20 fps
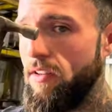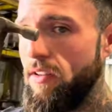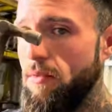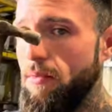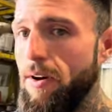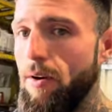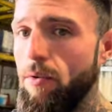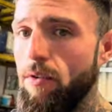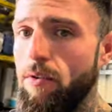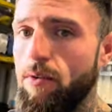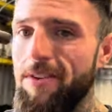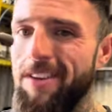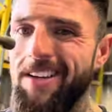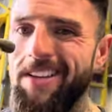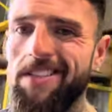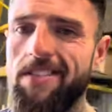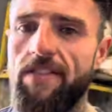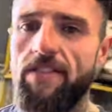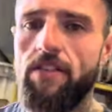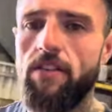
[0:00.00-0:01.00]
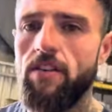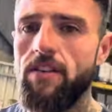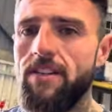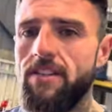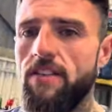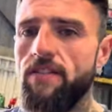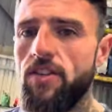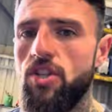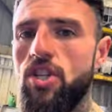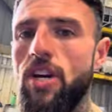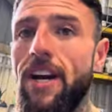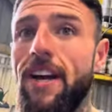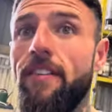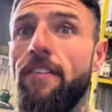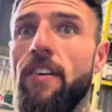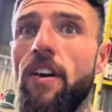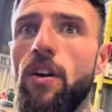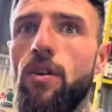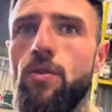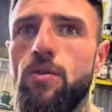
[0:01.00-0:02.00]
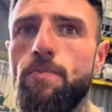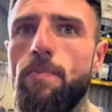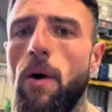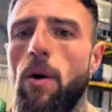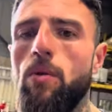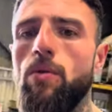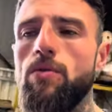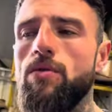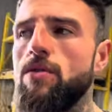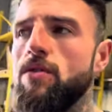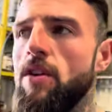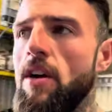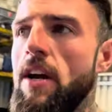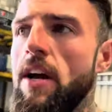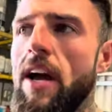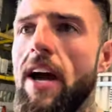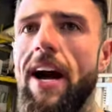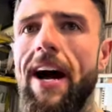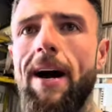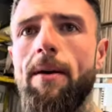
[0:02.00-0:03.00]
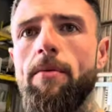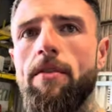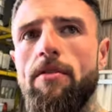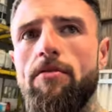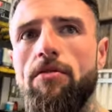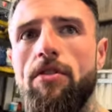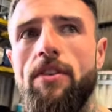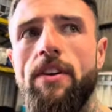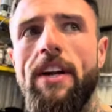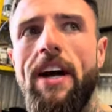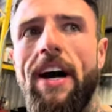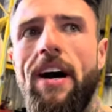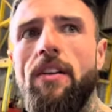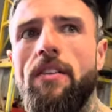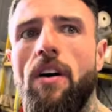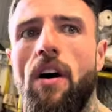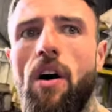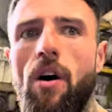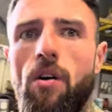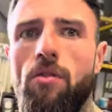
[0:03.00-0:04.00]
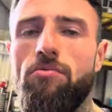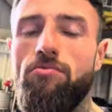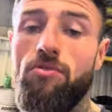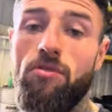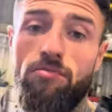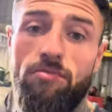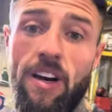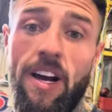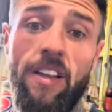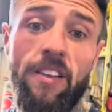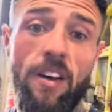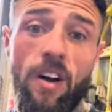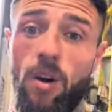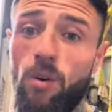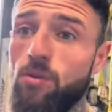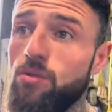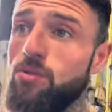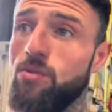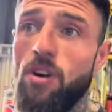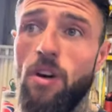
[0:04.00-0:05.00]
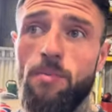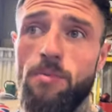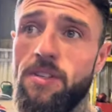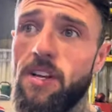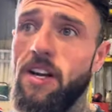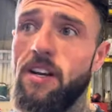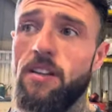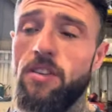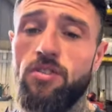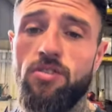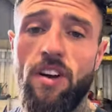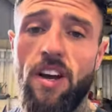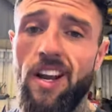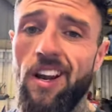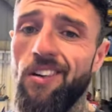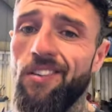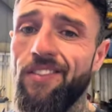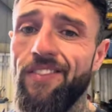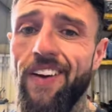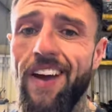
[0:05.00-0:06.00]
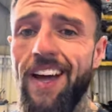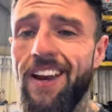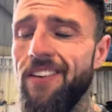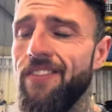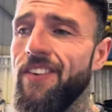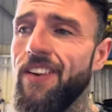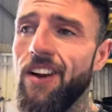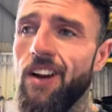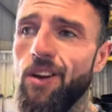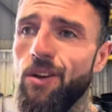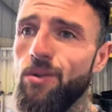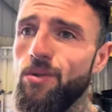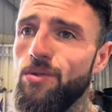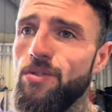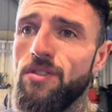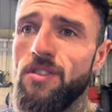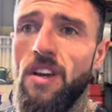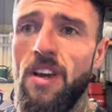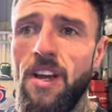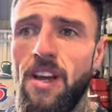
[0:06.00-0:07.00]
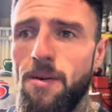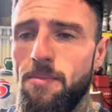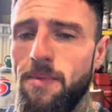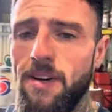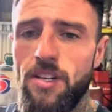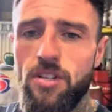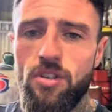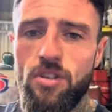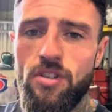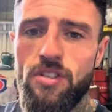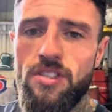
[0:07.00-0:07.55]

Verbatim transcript: You might wonder what these are for. These are for checking for loose bolts. I'm going to run down the hot, run around the whole top side of the trailer, look for anything loose, make sure